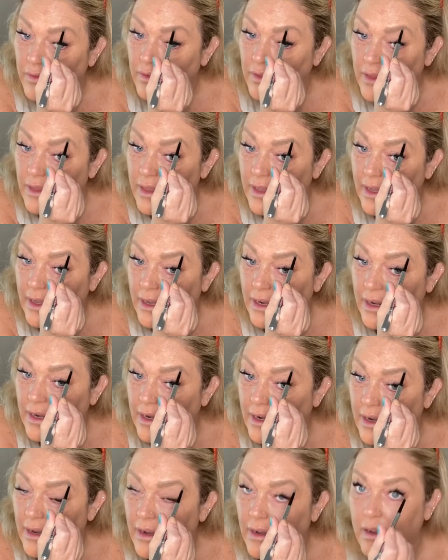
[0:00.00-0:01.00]

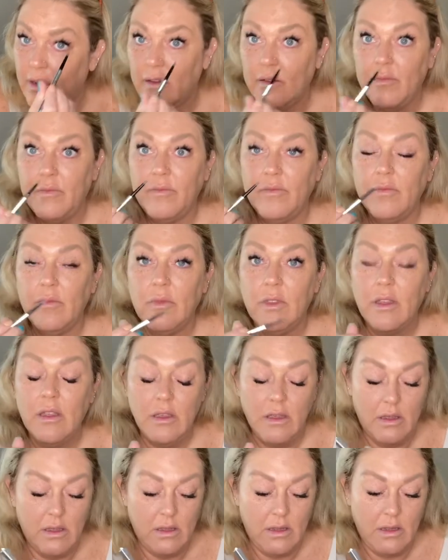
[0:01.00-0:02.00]
then
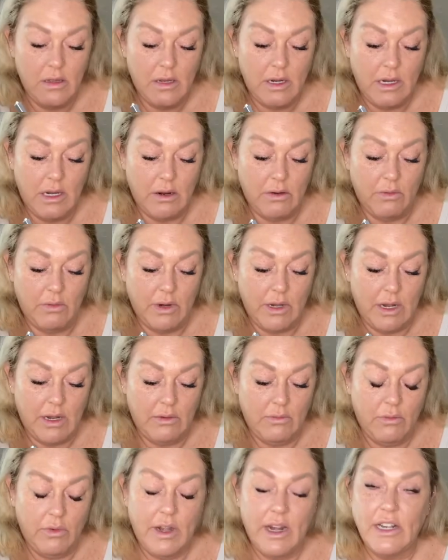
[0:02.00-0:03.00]
you know,
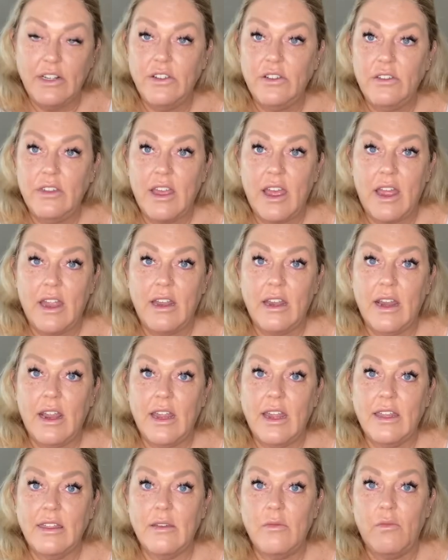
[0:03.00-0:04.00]
when I do that and I get them